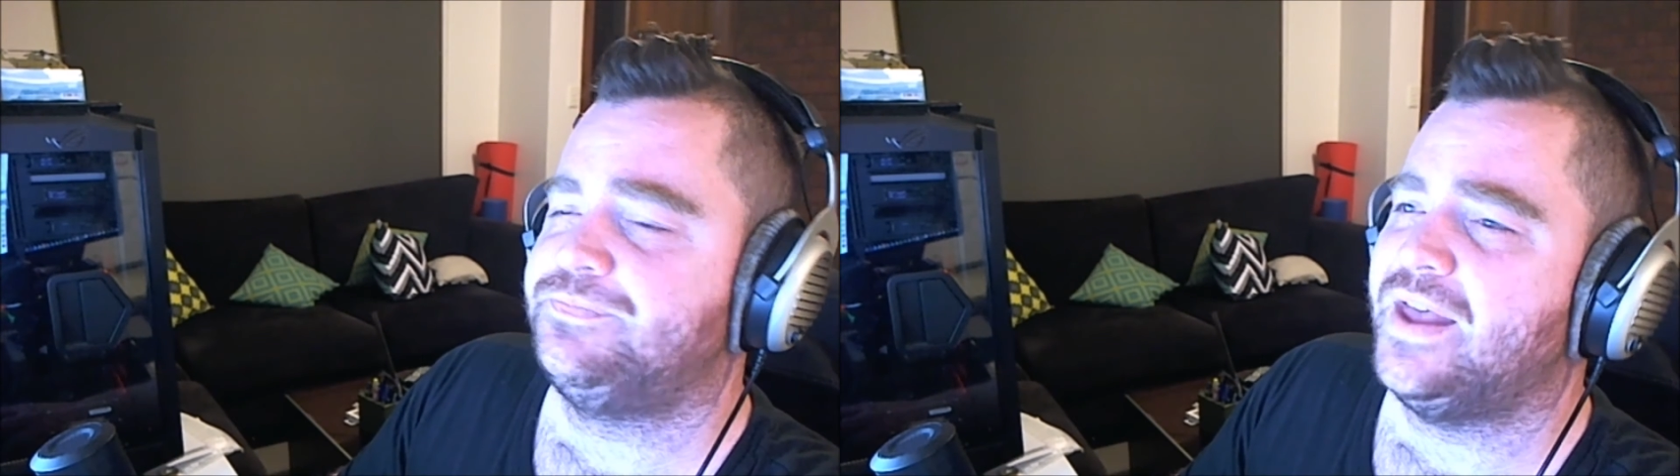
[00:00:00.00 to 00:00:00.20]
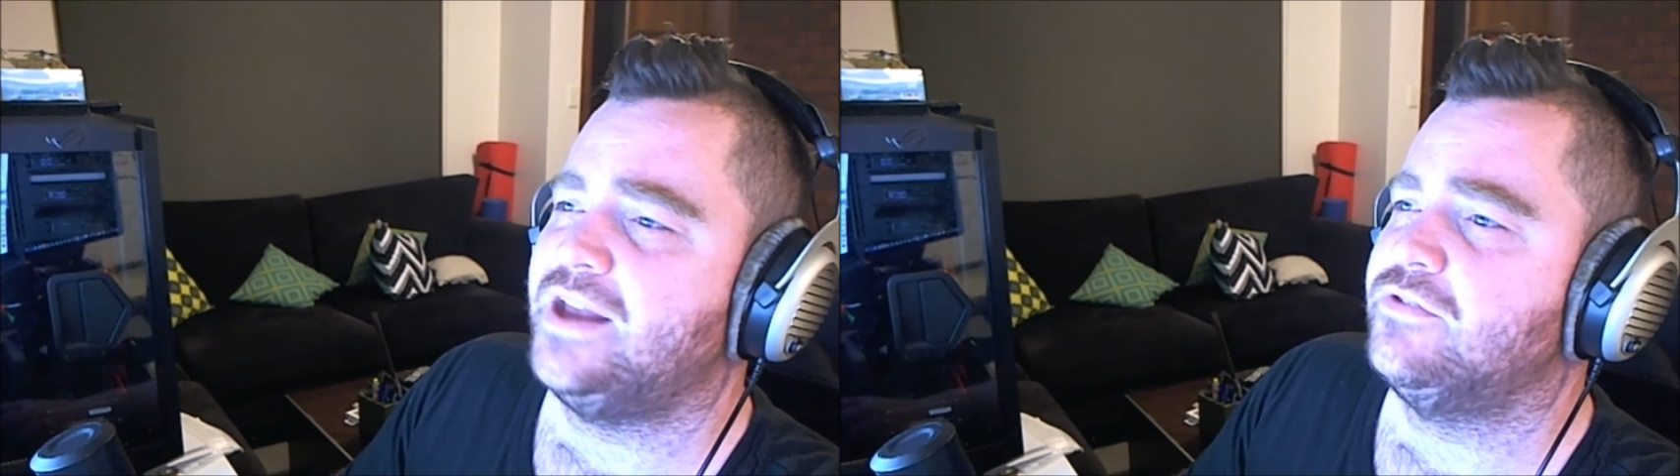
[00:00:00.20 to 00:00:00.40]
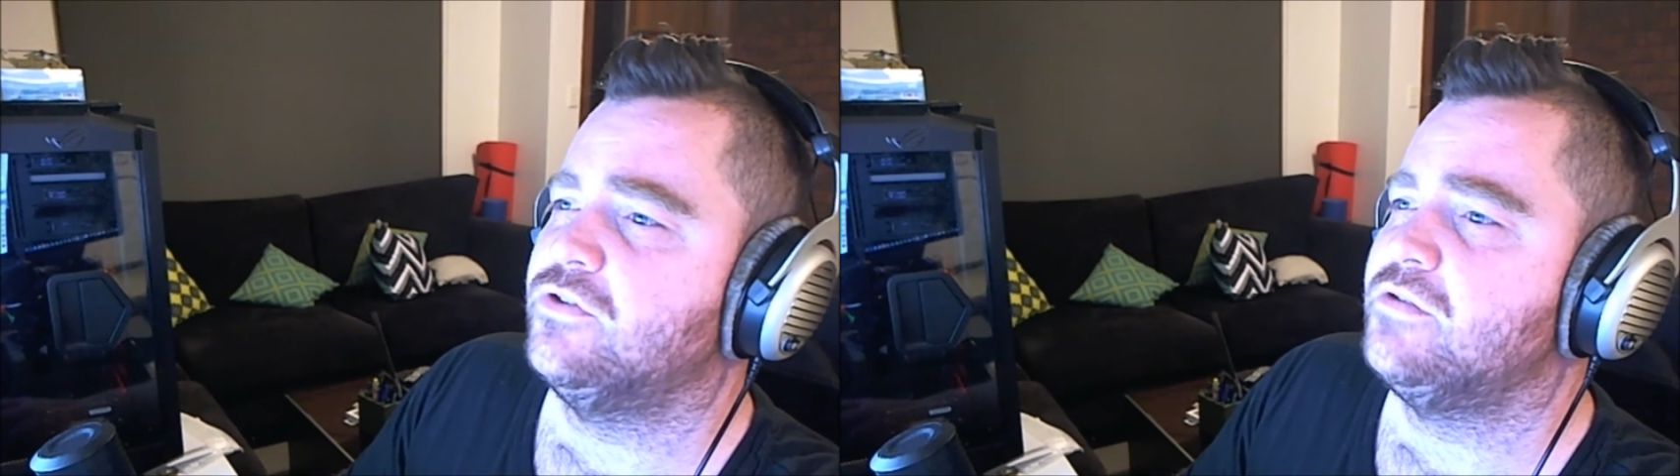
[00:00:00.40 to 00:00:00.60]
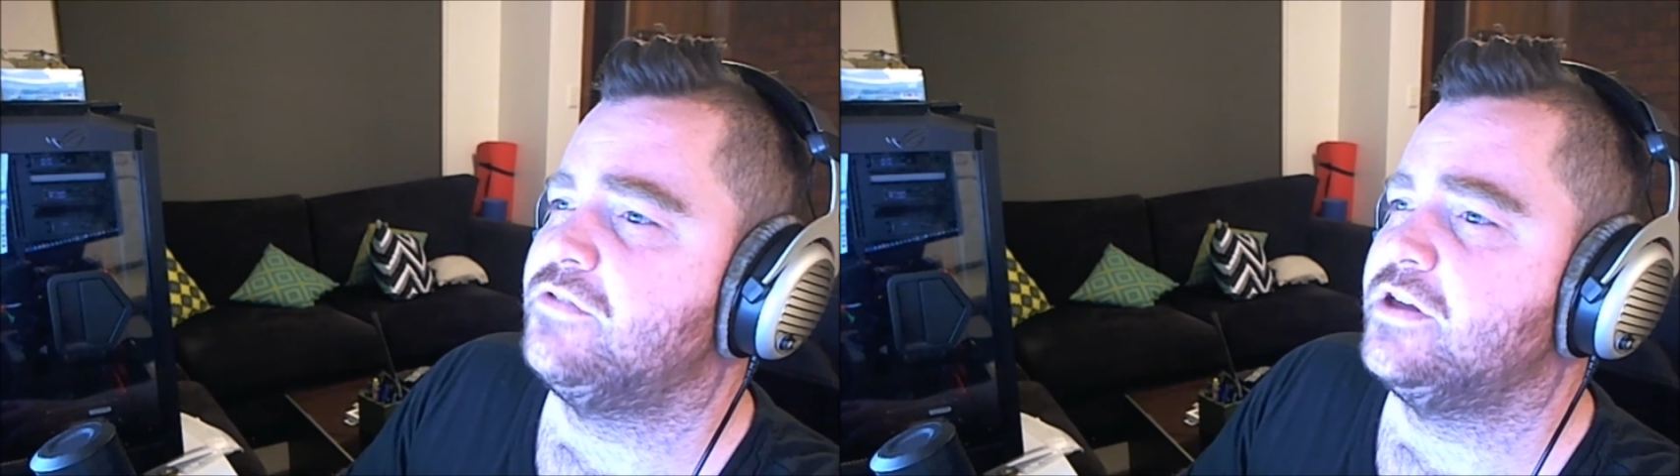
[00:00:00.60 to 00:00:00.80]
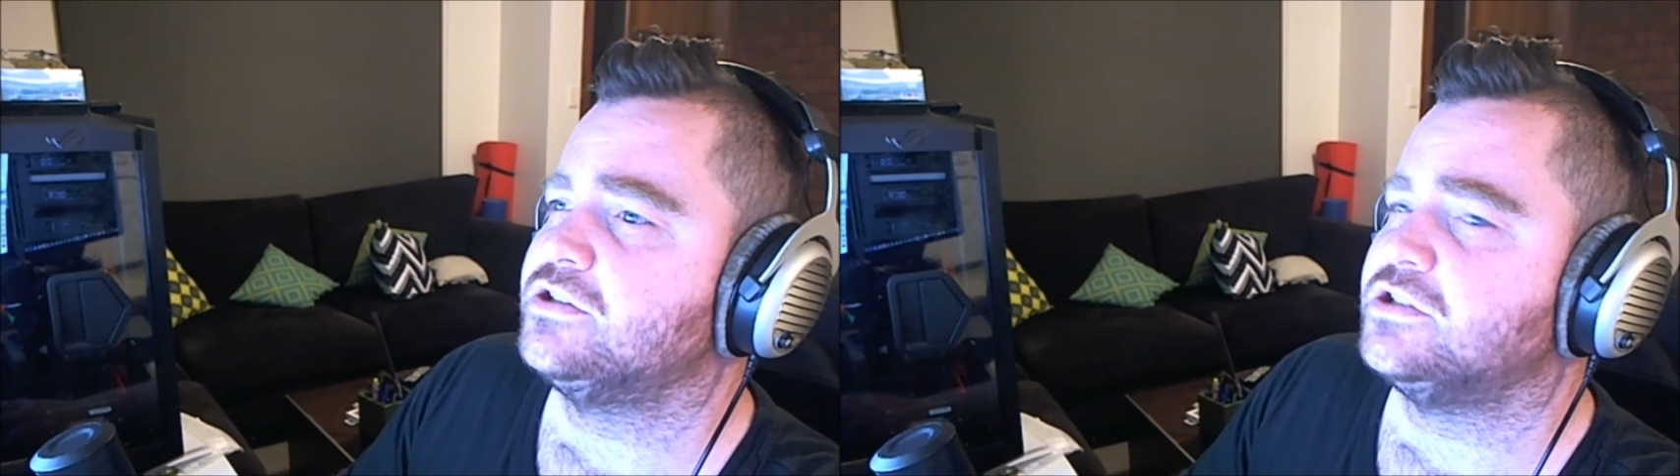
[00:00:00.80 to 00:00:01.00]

85,000